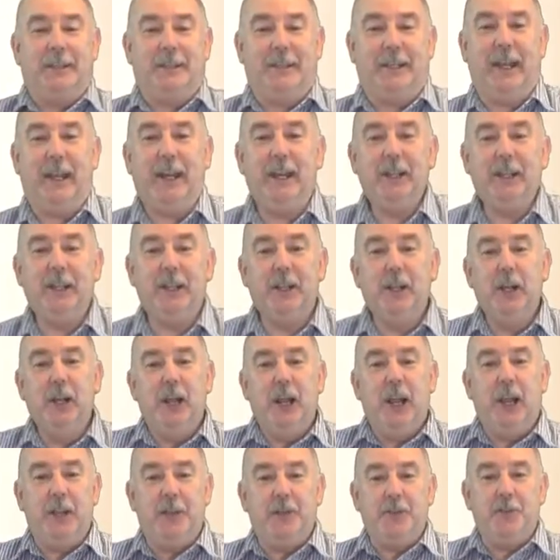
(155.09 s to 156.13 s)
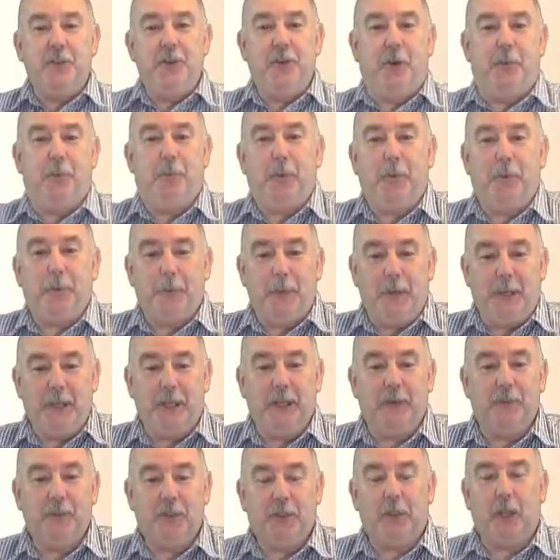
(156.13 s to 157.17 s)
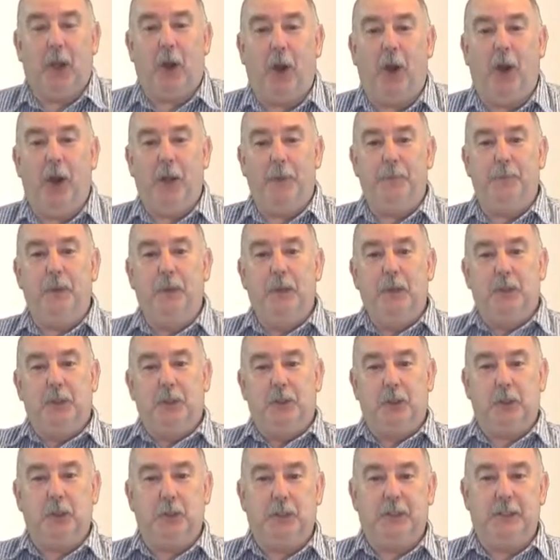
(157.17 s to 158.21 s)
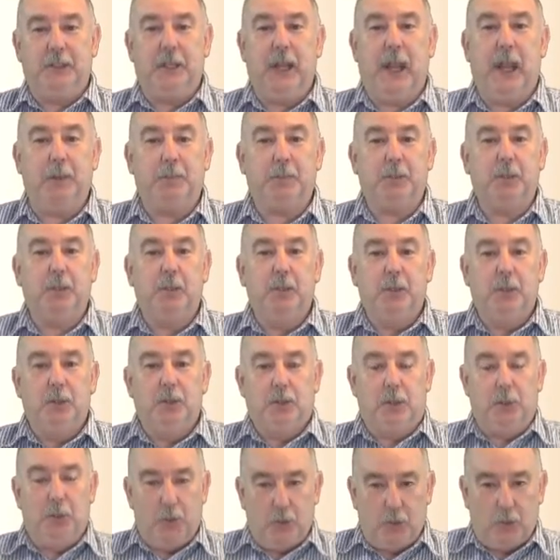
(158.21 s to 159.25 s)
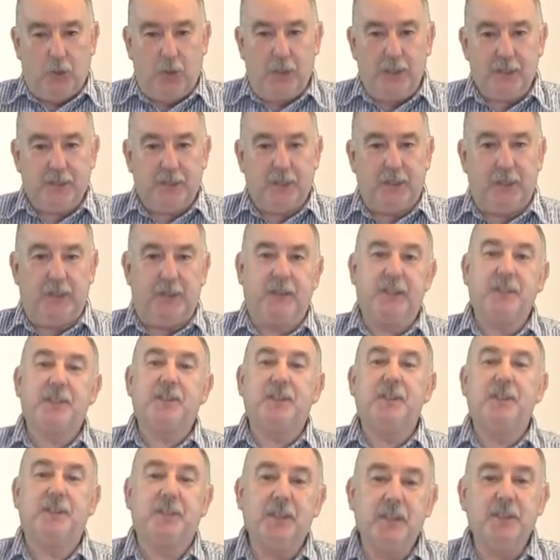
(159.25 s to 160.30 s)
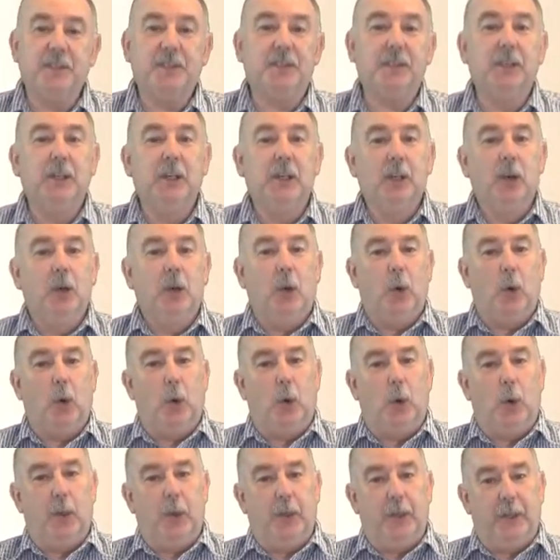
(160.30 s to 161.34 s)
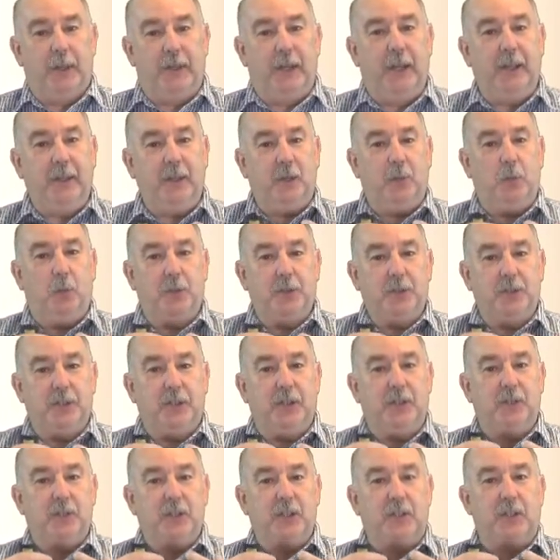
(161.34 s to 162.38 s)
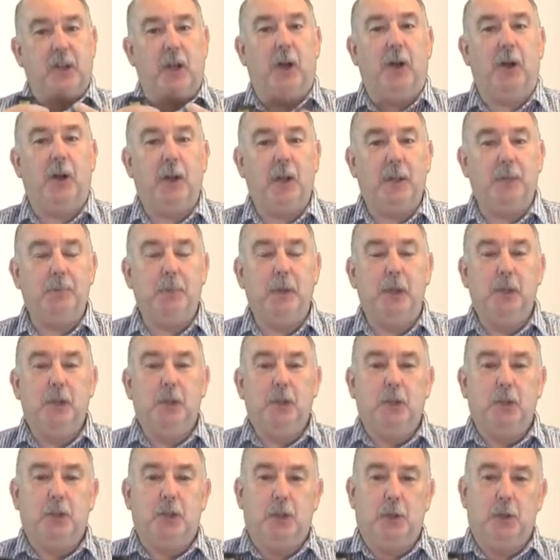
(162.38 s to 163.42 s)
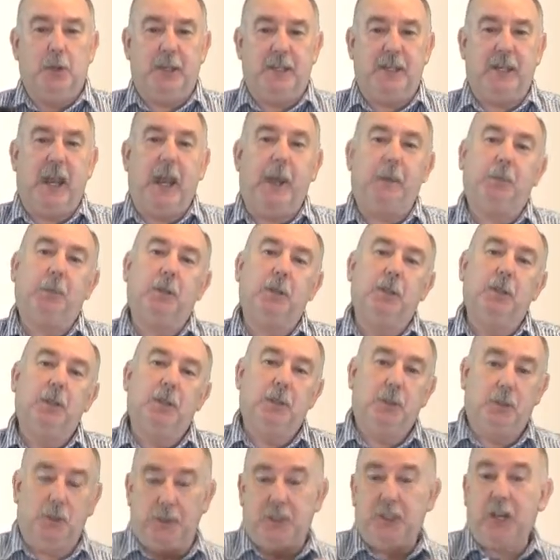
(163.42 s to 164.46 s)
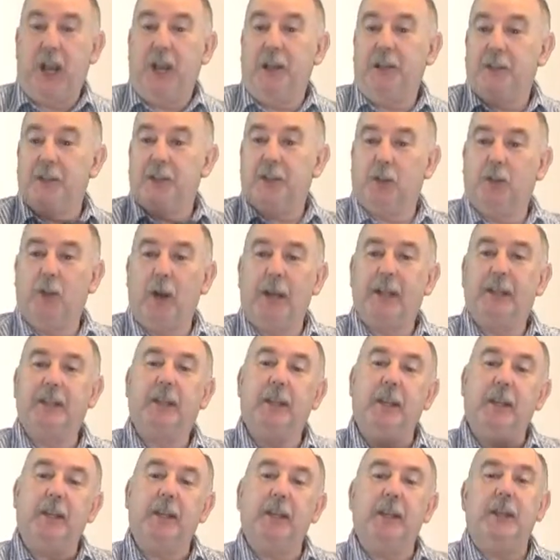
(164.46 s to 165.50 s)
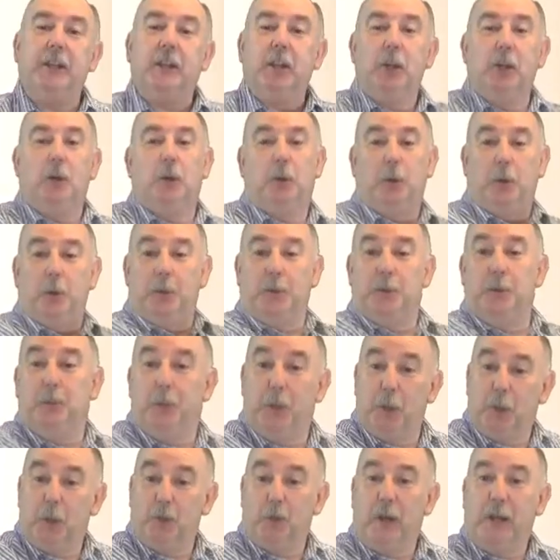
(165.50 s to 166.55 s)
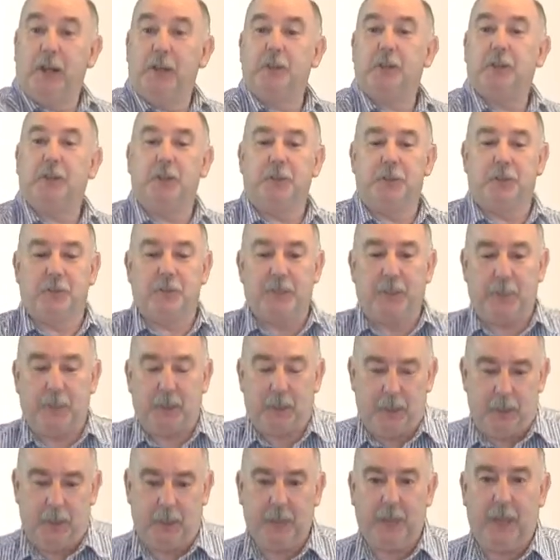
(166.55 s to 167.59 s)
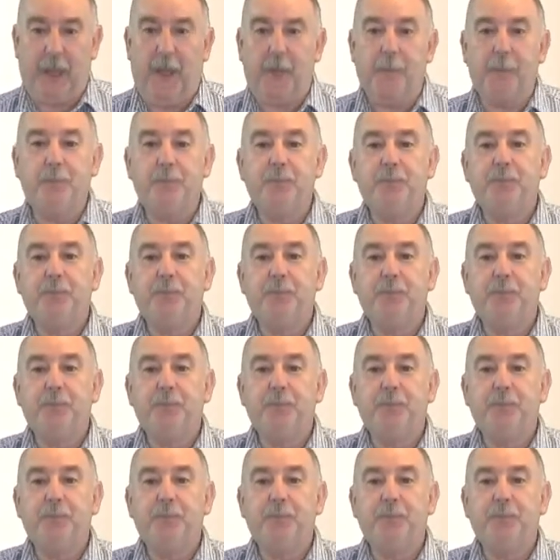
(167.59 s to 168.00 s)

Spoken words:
tendon has not been given time to adapt to increasing distances, or the tendon wasn't given time to adapt to a change in the running technique or a new pair of running shoes or something like that.